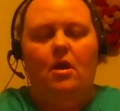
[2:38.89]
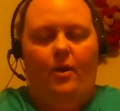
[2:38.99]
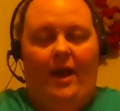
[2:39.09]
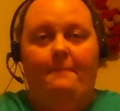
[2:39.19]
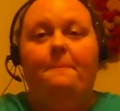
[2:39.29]

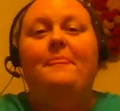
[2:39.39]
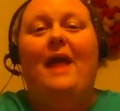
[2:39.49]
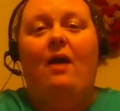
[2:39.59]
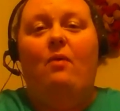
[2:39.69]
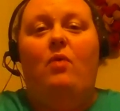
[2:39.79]
Okay.
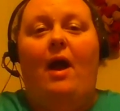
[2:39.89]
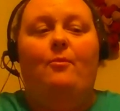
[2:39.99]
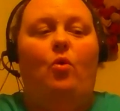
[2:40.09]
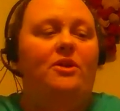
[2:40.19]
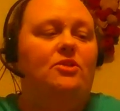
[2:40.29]
I'm
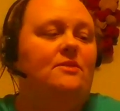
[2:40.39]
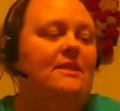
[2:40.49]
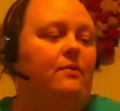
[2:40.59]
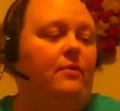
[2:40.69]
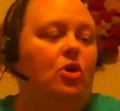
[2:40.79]
going to
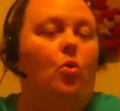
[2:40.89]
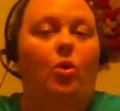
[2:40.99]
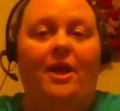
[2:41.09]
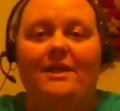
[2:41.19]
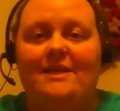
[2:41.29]
send a
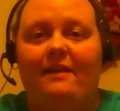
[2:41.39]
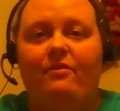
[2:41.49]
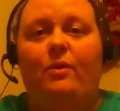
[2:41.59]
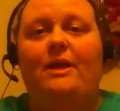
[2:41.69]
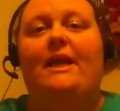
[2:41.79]
recording to
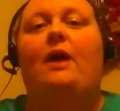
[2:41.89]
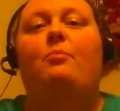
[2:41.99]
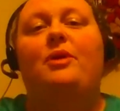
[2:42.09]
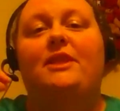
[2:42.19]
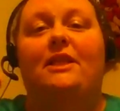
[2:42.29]
everyone, and I'll
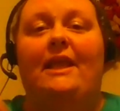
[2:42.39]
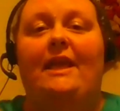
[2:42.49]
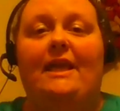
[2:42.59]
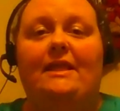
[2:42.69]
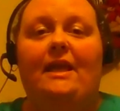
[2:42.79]
put the
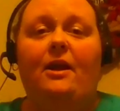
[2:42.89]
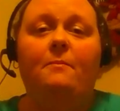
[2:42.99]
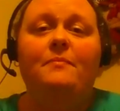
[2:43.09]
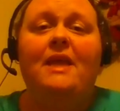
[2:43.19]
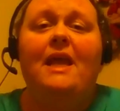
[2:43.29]
link in there.
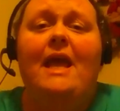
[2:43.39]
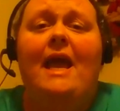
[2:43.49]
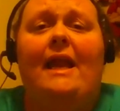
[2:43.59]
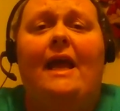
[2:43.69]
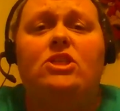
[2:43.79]

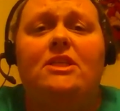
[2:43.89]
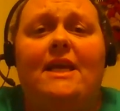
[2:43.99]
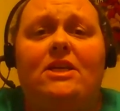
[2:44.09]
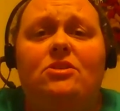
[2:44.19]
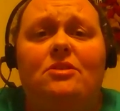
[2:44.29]
It actually
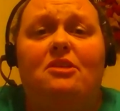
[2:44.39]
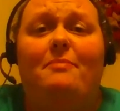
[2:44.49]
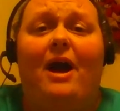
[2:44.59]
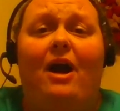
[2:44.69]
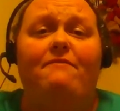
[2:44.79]
takes you to the
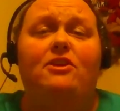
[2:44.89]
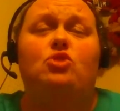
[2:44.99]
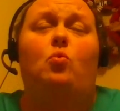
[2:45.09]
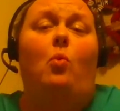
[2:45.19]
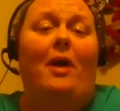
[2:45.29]
Palfish
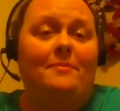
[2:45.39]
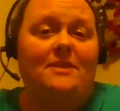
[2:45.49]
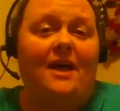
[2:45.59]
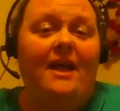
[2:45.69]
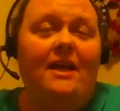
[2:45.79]

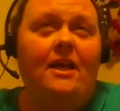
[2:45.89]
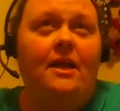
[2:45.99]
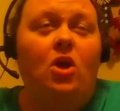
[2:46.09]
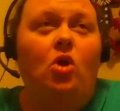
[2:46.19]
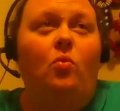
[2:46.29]
website,
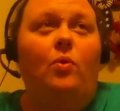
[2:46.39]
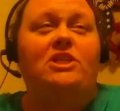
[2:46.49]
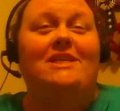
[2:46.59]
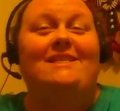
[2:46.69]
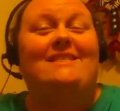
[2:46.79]

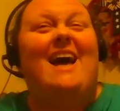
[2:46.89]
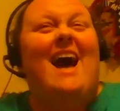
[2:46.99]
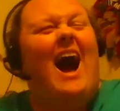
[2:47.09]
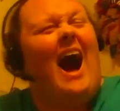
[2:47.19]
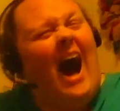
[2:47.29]
which is
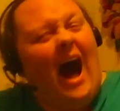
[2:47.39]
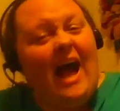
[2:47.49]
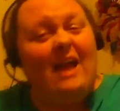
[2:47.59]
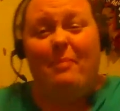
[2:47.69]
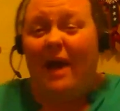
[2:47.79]

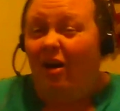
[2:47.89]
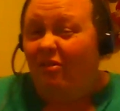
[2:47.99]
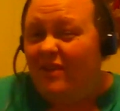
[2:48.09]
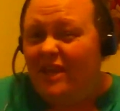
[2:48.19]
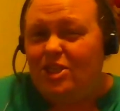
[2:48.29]

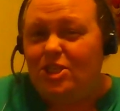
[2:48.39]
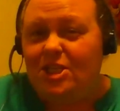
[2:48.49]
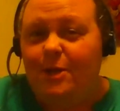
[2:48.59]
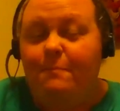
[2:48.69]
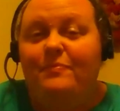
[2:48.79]

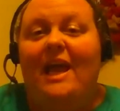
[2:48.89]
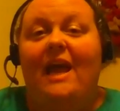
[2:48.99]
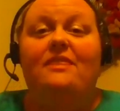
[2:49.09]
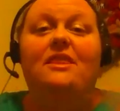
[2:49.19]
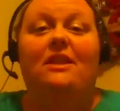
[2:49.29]
iPalfish,
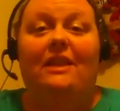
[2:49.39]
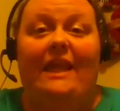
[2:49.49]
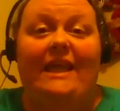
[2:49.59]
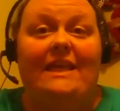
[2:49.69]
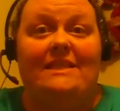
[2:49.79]
and the
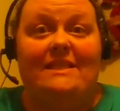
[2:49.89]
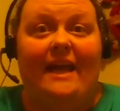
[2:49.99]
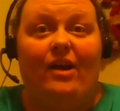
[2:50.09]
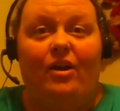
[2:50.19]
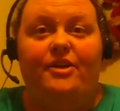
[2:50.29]
link is
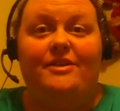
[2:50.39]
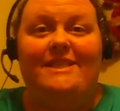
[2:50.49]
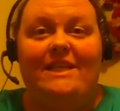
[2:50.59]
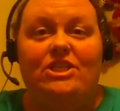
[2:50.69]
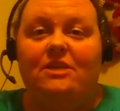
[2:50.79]
there under
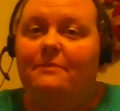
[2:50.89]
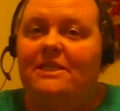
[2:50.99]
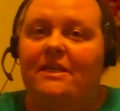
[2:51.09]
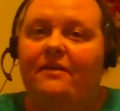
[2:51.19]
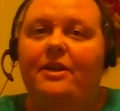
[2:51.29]
teaching
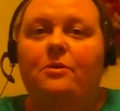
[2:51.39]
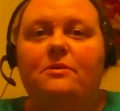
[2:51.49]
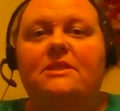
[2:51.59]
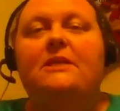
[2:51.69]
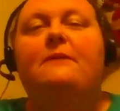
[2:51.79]

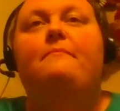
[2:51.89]
materials.